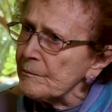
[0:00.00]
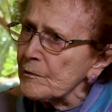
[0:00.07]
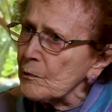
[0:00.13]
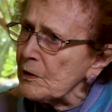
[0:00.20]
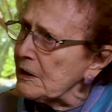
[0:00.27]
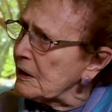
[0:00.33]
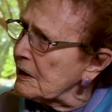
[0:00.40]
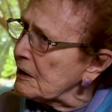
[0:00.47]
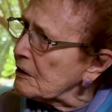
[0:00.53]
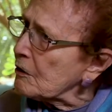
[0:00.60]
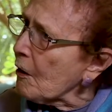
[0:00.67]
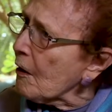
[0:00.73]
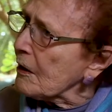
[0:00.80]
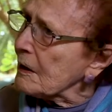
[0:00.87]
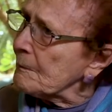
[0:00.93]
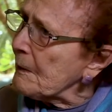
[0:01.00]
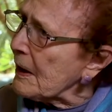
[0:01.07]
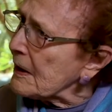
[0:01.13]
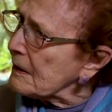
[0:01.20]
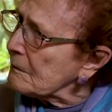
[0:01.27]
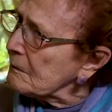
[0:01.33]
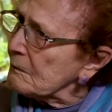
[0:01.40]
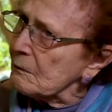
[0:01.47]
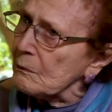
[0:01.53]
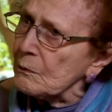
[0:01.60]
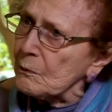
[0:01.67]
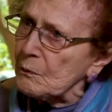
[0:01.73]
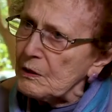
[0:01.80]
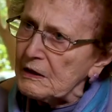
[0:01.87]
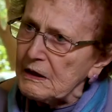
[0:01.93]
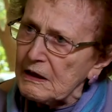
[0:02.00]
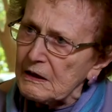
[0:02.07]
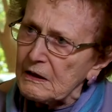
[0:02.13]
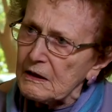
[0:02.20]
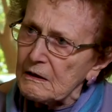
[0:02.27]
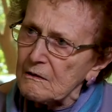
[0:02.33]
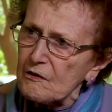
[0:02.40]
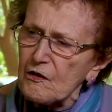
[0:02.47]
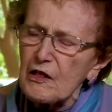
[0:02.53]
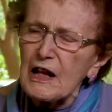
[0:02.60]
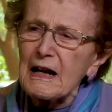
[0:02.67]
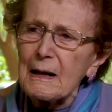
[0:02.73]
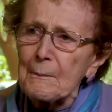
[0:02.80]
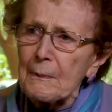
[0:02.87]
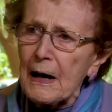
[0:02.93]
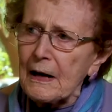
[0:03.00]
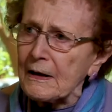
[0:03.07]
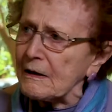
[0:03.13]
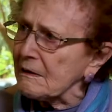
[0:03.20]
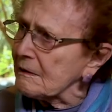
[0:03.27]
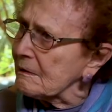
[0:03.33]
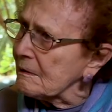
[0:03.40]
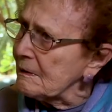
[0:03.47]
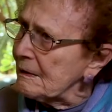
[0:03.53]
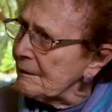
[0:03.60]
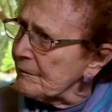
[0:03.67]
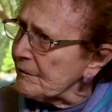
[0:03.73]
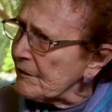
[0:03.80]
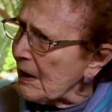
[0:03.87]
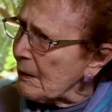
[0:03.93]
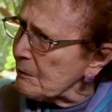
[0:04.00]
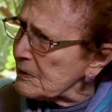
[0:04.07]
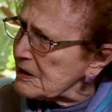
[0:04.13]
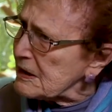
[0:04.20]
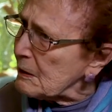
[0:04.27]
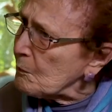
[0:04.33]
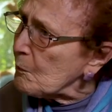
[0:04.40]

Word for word: We didn't talk about it. We didn't think about it. That was it.